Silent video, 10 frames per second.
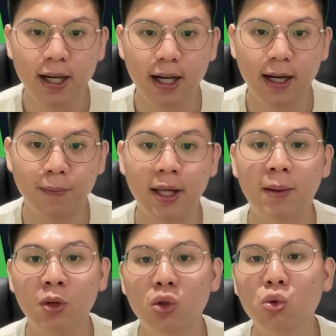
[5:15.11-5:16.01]
And
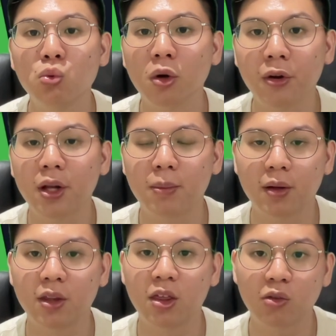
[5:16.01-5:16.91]
I'm not too worried
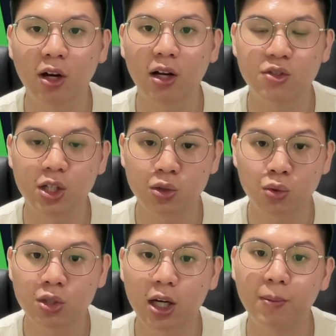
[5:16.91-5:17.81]
about the threat of
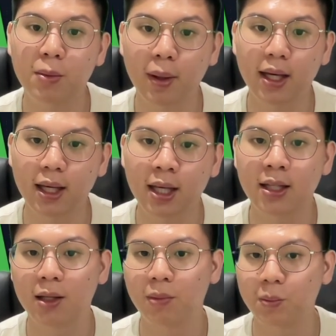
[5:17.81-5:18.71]
Jesus coming back
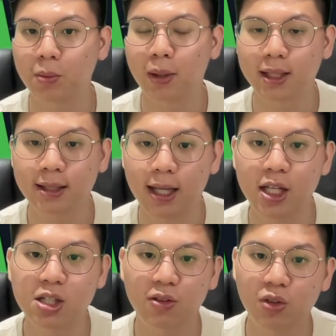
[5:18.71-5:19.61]
in and maybe
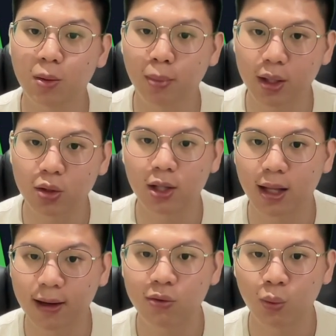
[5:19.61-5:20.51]
Martinelli shifting back to the
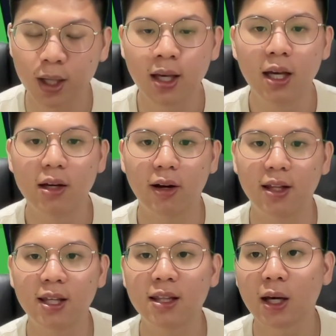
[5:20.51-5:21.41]
left wing. I
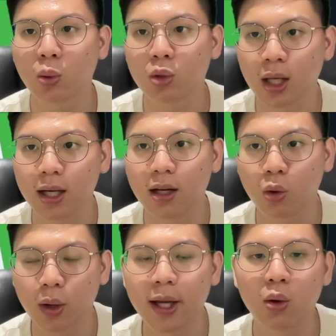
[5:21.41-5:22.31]
think that will take
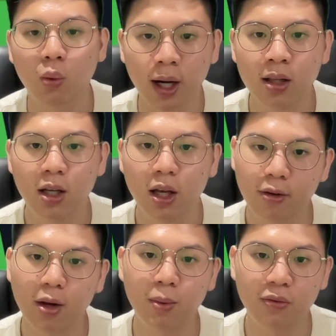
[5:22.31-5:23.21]
quite a while,
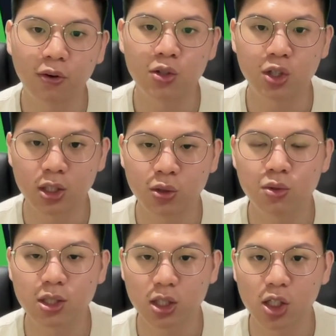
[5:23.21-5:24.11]
right, before
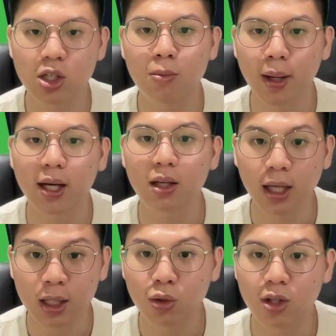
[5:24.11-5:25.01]
Jesus is actually back
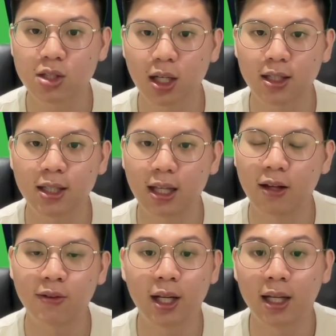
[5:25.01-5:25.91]
into the starting 11.